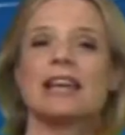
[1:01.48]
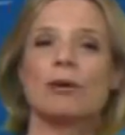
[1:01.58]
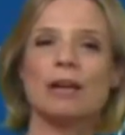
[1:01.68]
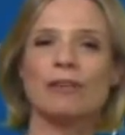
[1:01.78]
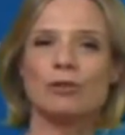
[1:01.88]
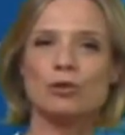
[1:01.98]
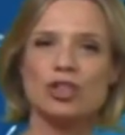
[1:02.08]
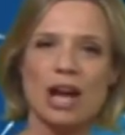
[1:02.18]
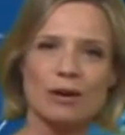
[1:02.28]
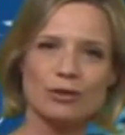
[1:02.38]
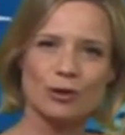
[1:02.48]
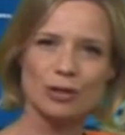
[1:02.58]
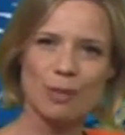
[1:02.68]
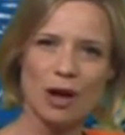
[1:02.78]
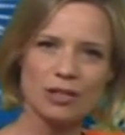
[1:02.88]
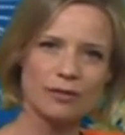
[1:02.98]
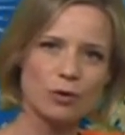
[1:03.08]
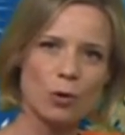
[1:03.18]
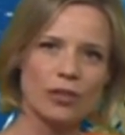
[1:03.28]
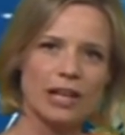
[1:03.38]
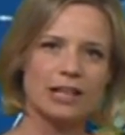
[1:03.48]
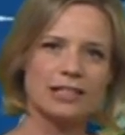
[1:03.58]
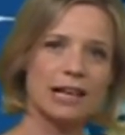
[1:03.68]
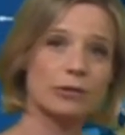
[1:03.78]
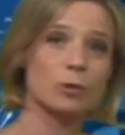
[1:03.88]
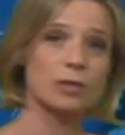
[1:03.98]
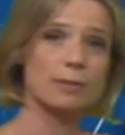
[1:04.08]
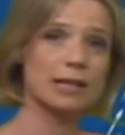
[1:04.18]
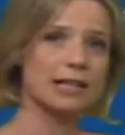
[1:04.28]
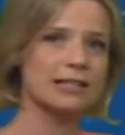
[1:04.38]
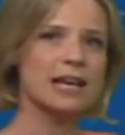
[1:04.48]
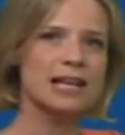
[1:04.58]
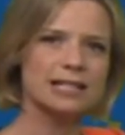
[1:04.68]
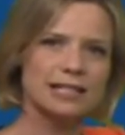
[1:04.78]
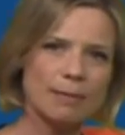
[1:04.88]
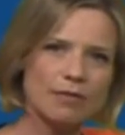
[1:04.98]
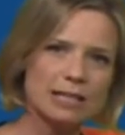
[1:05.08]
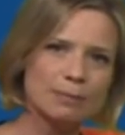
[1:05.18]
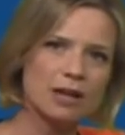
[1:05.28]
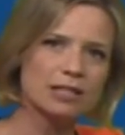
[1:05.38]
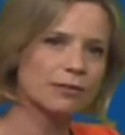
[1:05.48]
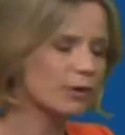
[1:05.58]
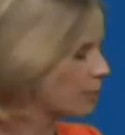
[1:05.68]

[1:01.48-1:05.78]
there'll be a few showers across parts of Northern England down towards the Midlands. Some of these bursts of